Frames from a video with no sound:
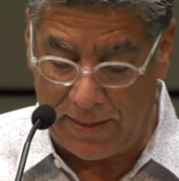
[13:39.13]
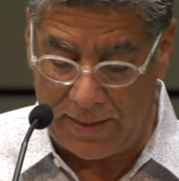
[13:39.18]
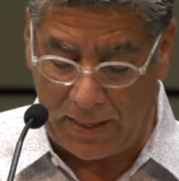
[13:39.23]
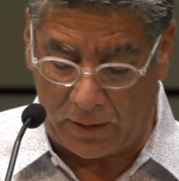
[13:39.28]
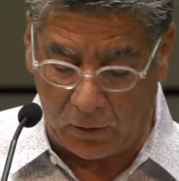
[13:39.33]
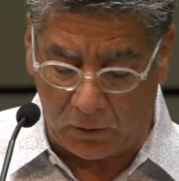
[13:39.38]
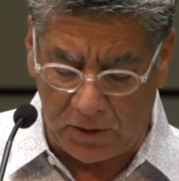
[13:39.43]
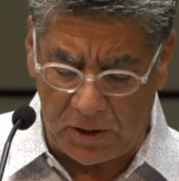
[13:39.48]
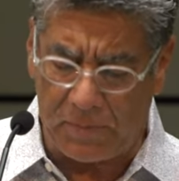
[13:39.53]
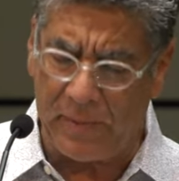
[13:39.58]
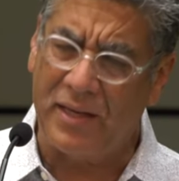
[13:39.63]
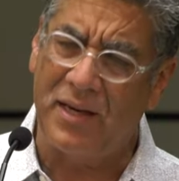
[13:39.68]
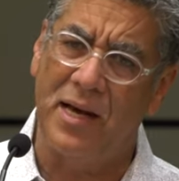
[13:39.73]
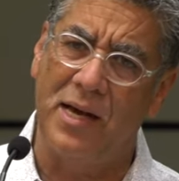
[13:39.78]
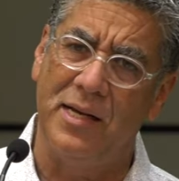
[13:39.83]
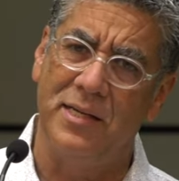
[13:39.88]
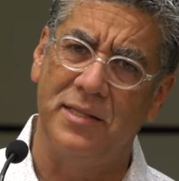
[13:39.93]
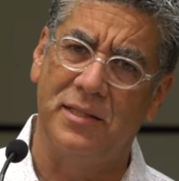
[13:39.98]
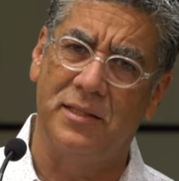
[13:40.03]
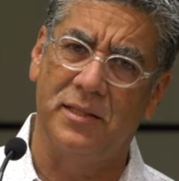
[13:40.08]
not only
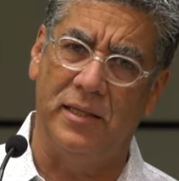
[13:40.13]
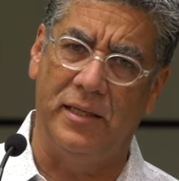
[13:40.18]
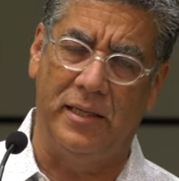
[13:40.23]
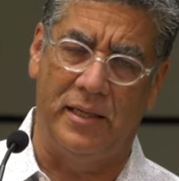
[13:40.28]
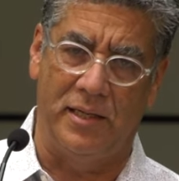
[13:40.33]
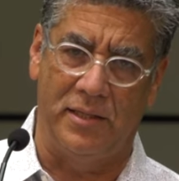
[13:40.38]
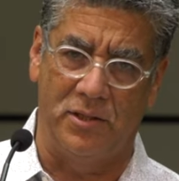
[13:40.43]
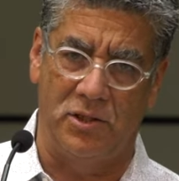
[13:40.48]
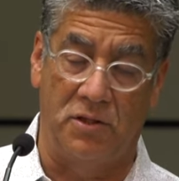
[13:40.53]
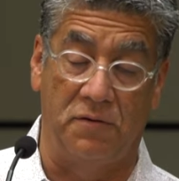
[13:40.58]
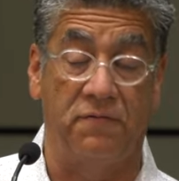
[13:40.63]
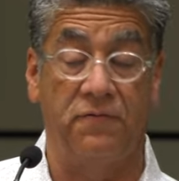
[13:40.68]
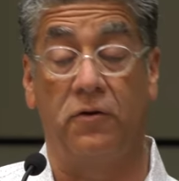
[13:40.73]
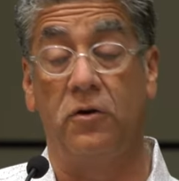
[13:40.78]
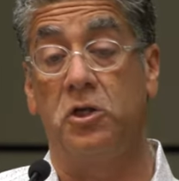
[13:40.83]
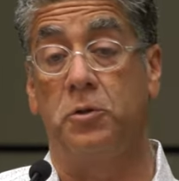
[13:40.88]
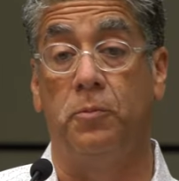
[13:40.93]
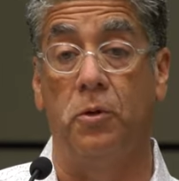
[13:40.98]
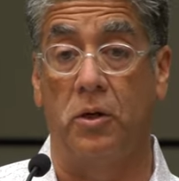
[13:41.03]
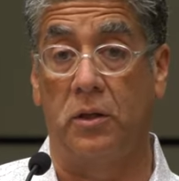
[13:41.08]
because it is the
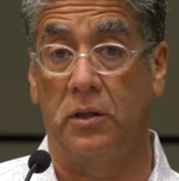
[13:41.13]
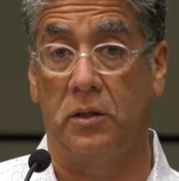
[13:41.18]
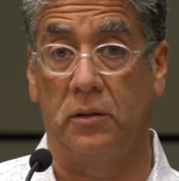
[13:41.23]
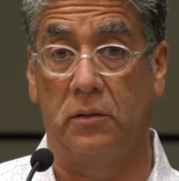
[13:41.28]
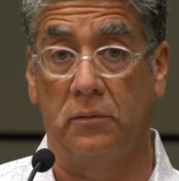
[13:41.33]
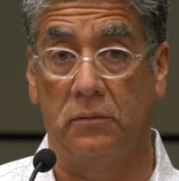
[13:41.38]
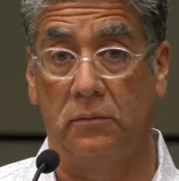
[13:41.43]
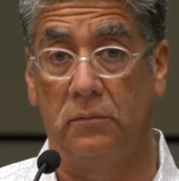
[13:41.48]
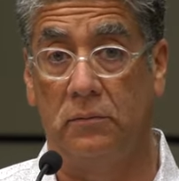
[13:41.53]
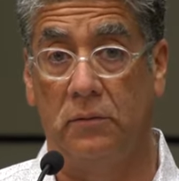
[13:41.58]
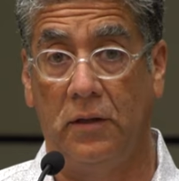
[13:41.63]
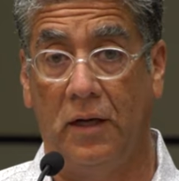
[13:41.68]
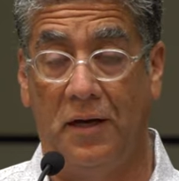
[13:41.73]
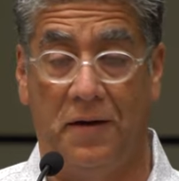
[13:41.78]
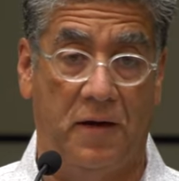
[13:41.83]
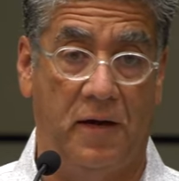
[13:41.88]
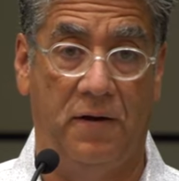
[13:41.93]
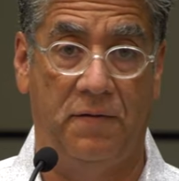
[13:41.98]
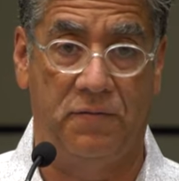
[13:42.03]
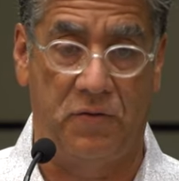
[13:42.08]
first book
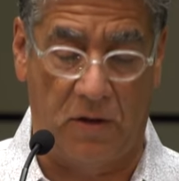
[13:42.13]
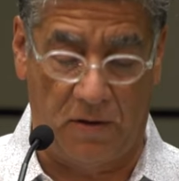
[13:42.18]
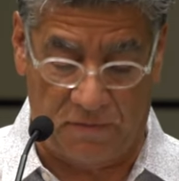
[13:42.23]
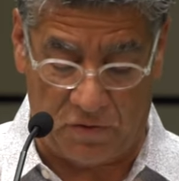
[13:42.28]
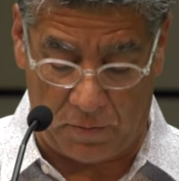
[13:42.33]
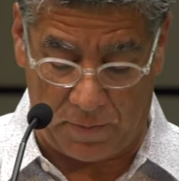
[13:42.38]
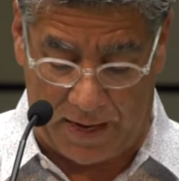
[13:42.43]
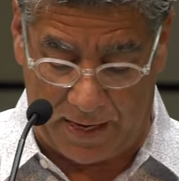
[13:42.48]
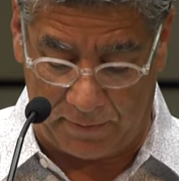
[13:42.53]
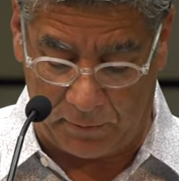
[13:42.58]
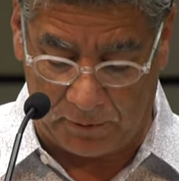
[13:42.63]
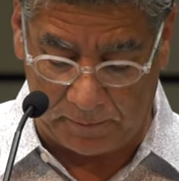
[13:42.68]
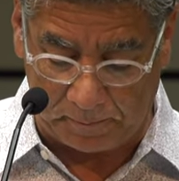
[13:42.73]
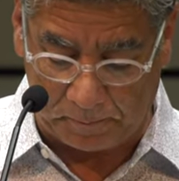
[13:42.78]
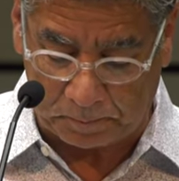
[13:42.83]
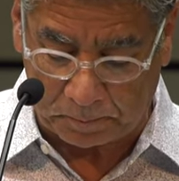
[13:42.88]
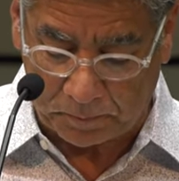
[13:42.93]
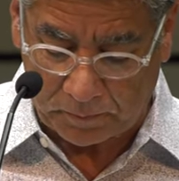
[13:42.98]
uh, of, of the Bible.